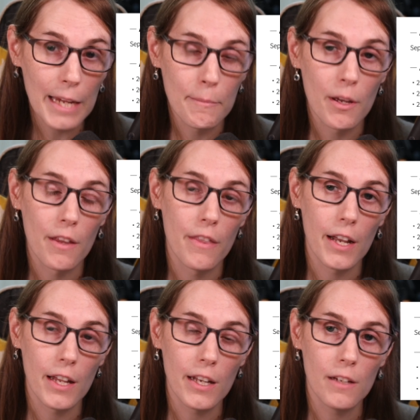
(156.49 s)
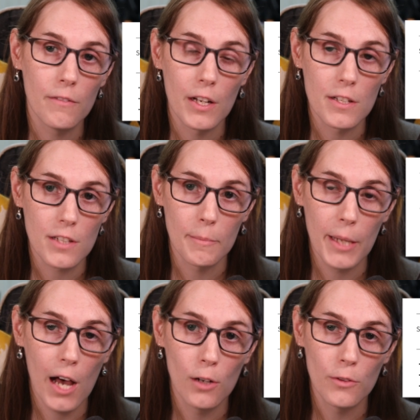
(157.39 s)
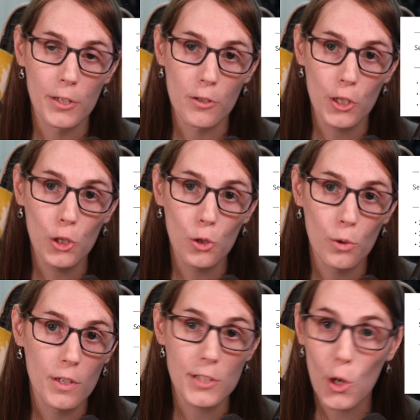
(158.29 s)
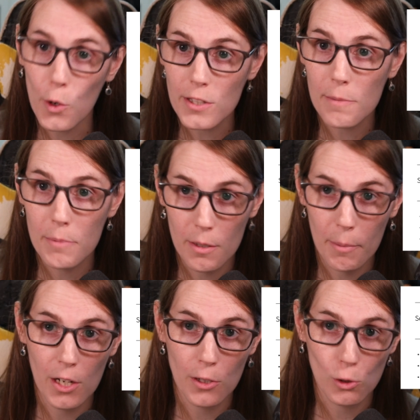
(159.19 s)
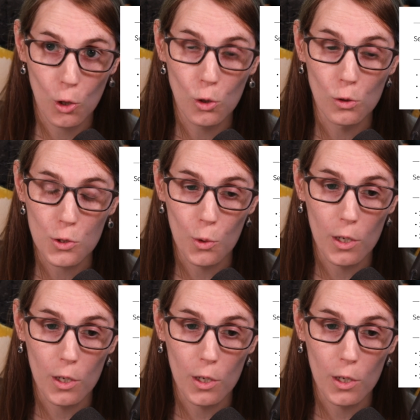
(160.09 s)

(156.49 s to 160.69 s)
that any event is going to be held near you is going to depend on your local store.